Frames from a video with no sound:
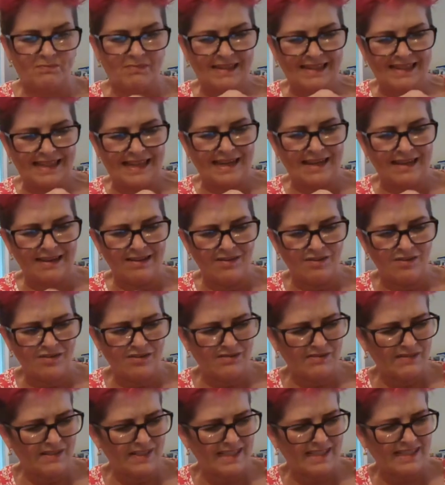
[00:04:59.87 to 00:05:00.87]
getting all
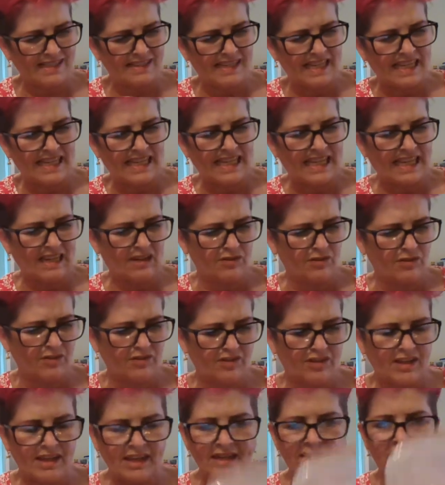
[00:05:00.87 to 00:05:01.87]
sticky on the
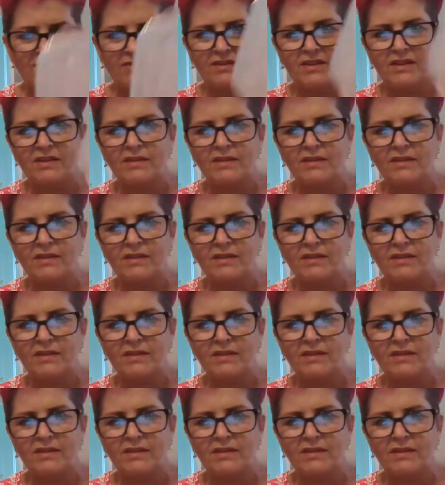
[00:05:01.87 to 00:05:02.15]
side of your...